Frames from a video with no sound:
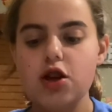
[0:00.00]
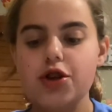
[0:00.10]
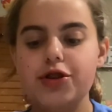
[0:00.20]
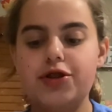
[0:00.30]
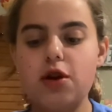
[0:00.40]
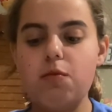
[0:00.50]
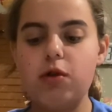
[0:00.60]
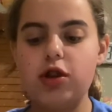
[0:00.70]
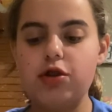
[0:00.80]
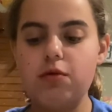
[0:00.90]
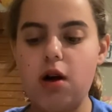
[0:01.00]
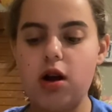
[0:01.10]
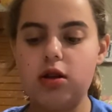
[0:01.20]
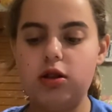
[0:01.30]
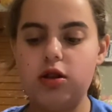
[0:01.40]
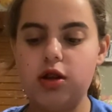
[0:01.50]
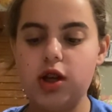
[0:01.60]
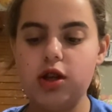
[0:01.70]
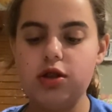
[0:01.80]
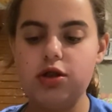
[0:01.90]
So what you are
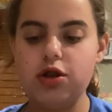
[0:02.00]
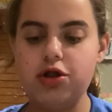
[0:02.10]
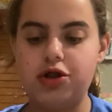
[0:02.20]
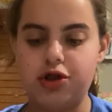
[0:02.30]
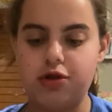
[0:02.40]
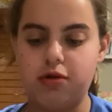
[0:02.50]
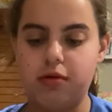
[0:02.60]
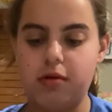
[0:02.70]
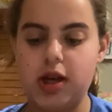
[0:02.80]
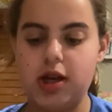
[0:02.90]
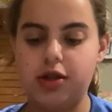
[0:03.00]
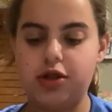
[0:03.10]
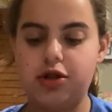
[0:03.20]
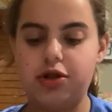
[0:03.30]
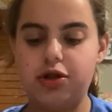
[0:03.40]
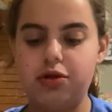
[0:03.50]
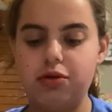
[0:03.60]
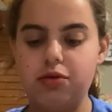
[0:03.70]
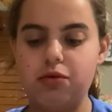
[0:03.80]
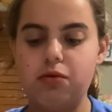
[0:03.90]
looking to do is
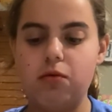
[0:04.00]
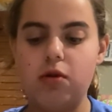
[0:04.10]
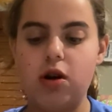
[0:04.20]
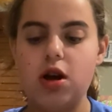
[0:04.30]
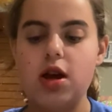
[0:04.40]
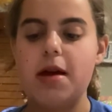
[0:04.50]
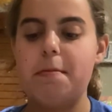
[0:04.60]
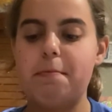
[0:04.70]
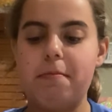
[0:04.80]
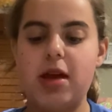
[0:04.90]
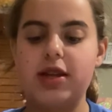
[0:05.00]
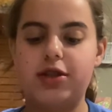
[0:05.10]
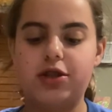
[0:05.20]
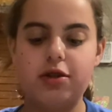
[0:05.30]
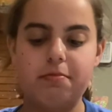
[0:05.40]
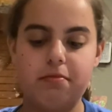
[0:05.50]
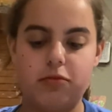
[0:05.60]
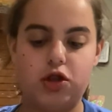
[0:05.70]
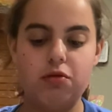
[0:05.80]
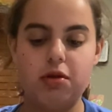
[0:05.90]
to
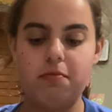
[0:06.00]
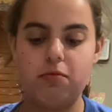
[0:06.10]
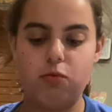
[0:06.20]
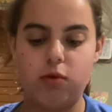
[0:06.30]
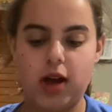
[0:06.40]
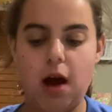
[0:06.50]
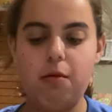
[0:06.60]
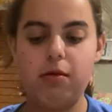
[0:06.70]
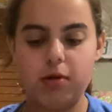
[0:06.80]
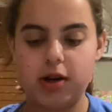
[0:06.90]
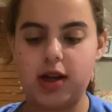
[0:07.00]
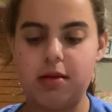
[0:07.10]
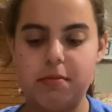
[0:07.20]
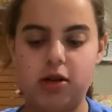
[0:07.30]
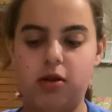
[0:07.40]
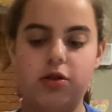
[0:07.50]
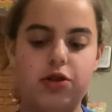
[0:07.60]
do the, now we're working on the middle.